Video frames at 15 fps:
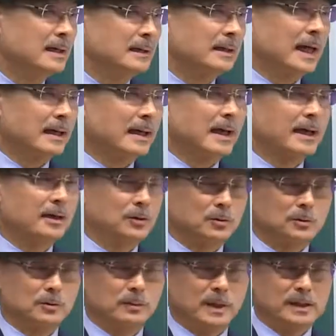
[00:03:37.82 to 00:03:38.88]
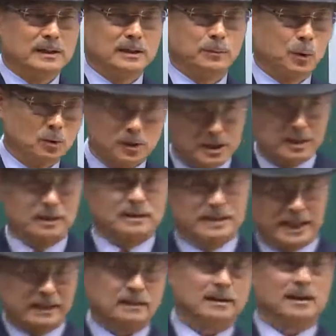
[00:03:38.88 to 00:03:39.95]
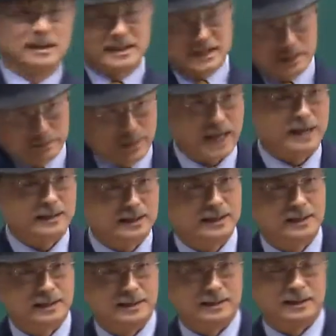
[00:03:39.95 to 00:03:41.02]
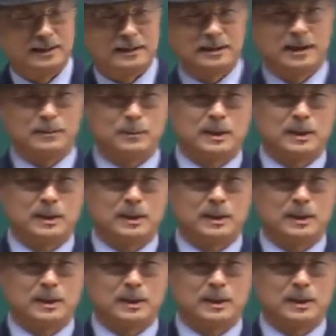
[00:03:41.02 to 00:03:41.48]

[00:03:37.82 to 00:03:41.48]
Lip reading: These days, the government is implementing many welfare programs.